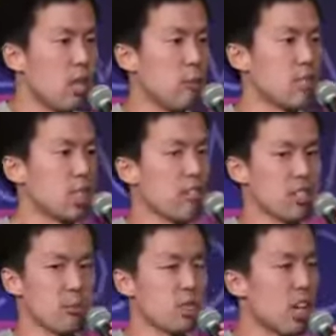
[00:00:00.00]
Let me save you
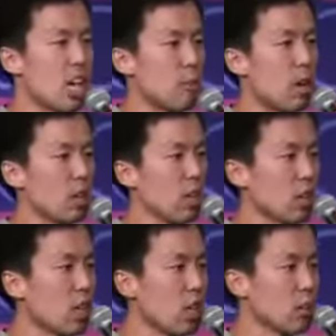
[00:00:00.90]
some time. A la
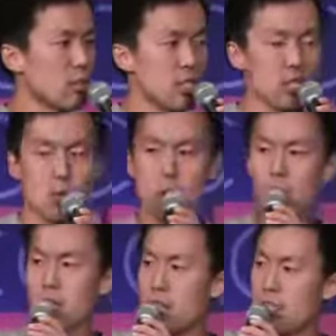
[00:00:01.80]
carte means you
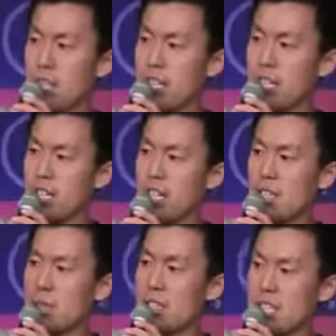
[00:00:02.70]
order the thing
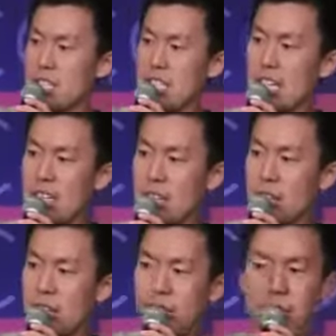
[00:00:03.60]
and you just get
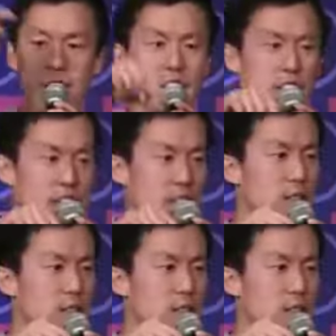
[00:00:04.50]
the thing.